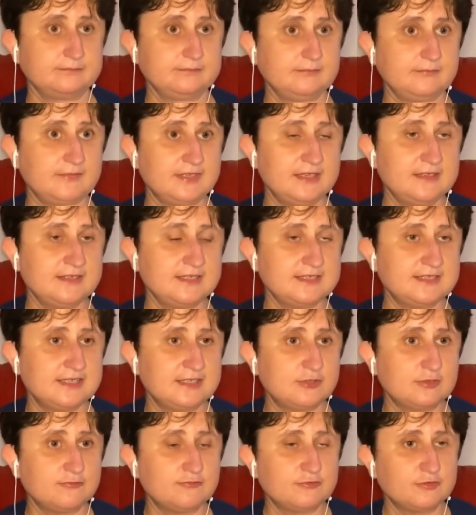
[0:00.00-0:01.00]
and they
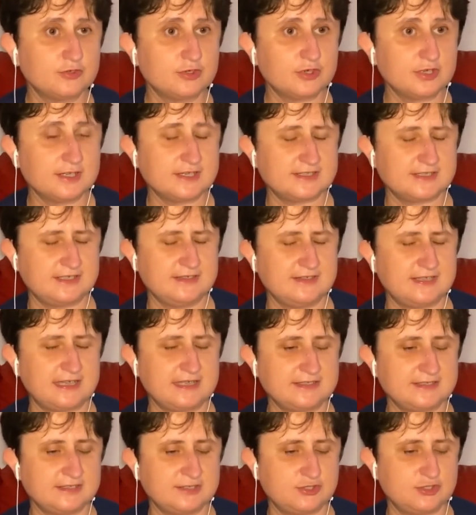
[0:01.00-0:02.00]
said, of course, in
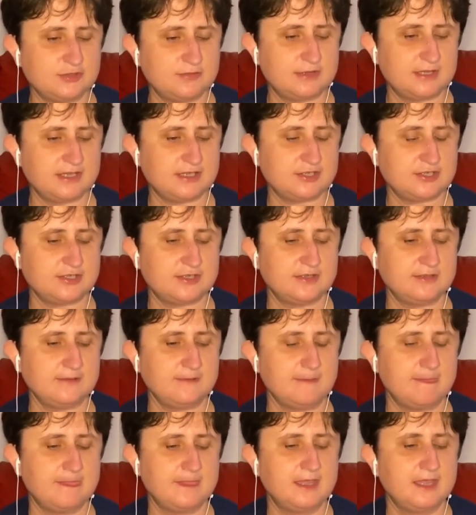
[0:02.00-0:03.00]
that
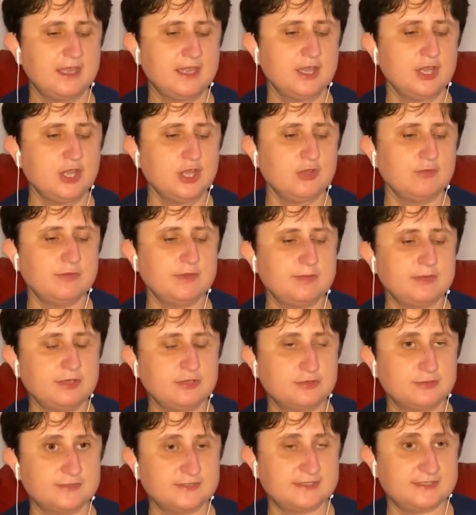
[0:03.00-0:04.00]
situation, we will
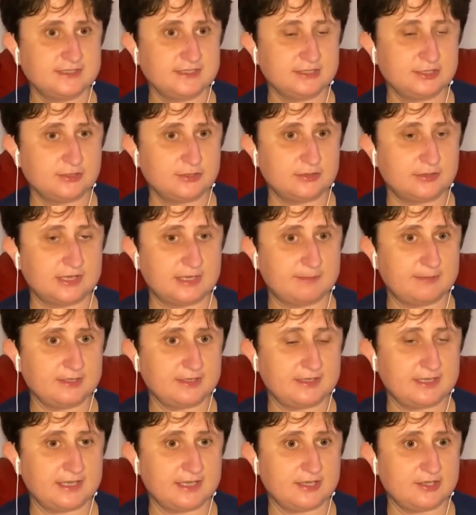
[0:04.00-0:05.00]
consider your
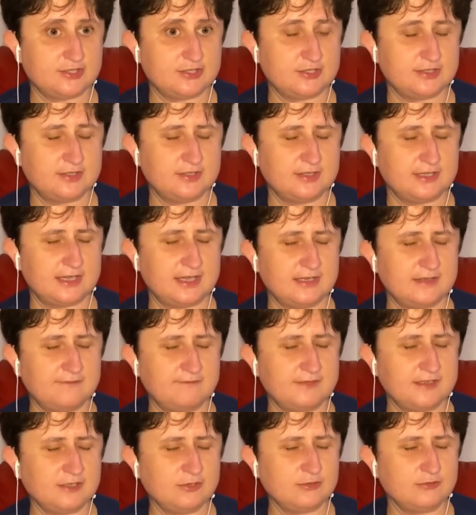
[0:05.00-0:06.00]
application and
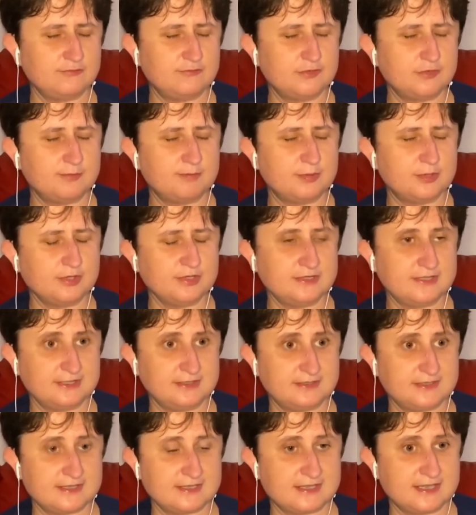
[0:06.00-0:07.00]
thank you for
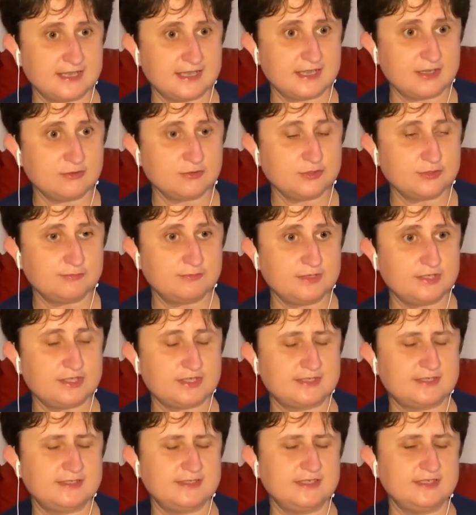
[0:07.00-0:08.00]
pointing this out. We
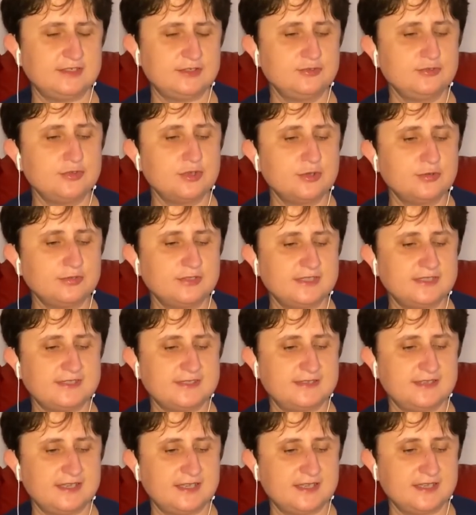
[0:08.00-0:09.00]
just didn't notice
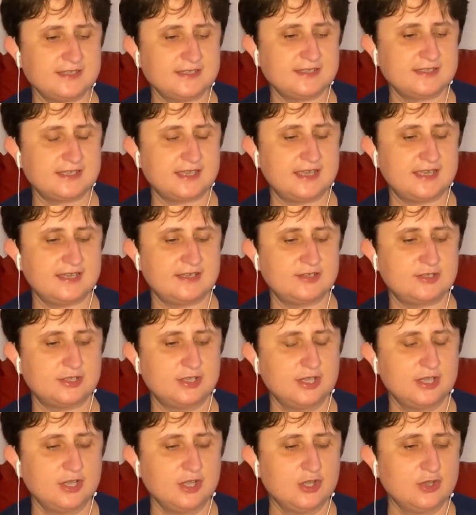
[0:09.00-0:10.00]
this. And
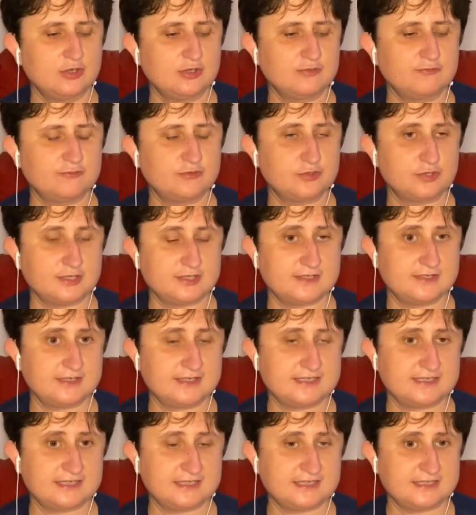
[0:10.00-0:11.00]
of course,
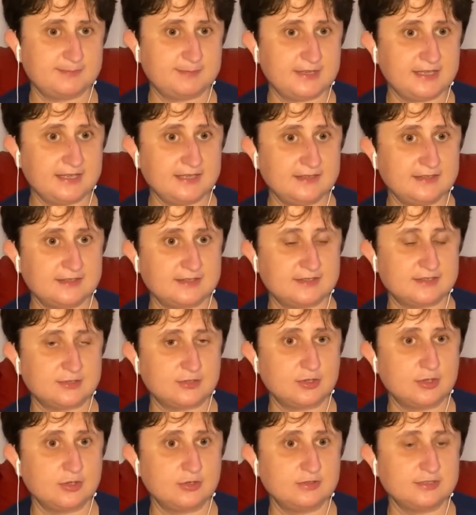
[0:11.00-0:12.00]
this explains
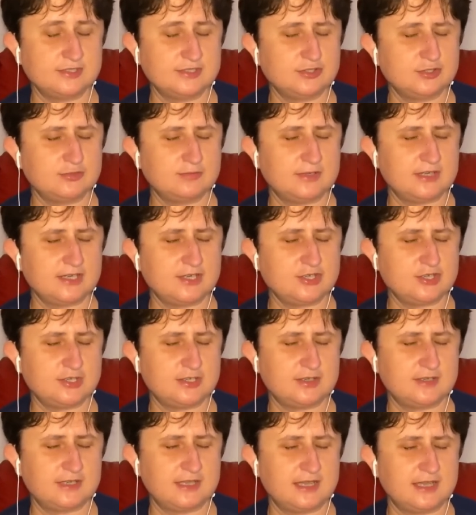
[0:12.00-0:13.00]
whole
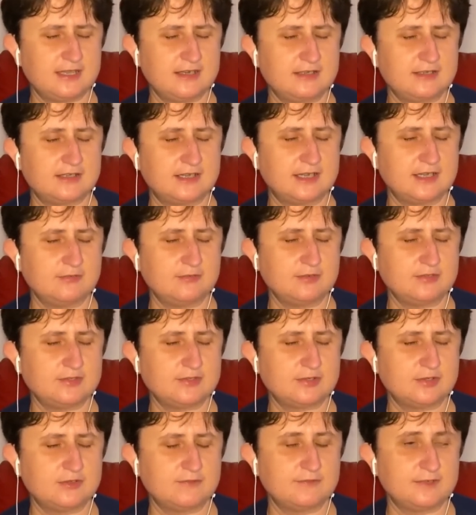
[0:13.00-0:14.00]
situation and I
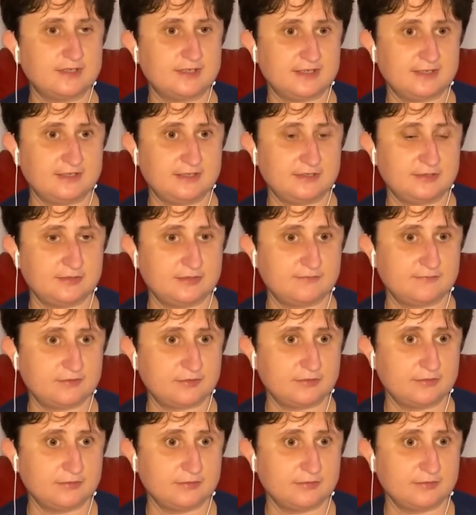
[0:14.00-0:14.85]
was offered an interview.